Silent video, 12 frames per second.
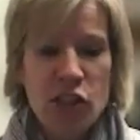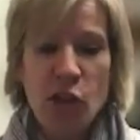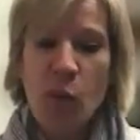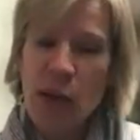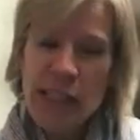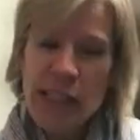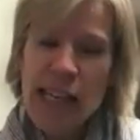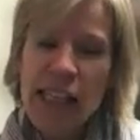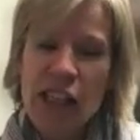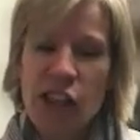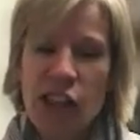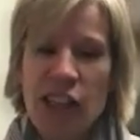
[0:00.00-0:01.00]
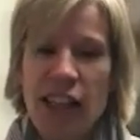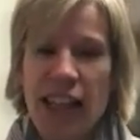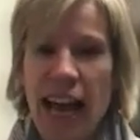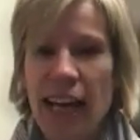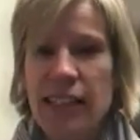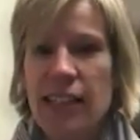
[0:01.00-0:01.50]
So once I learned
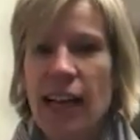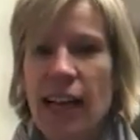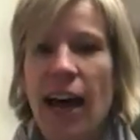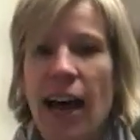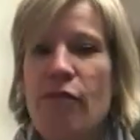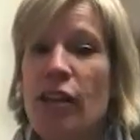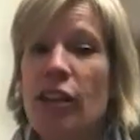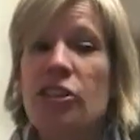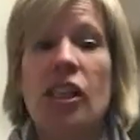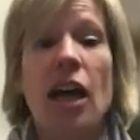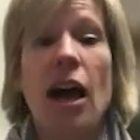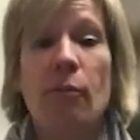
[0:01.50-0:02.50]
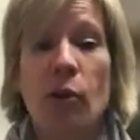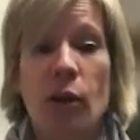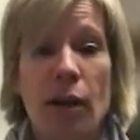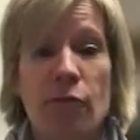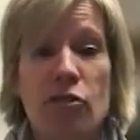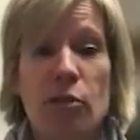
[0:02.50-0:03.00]
that, I felt a lot more
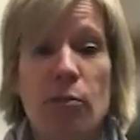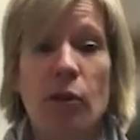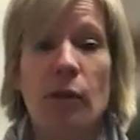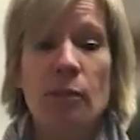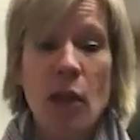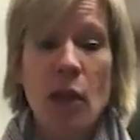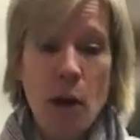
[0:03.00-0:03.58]
comfortable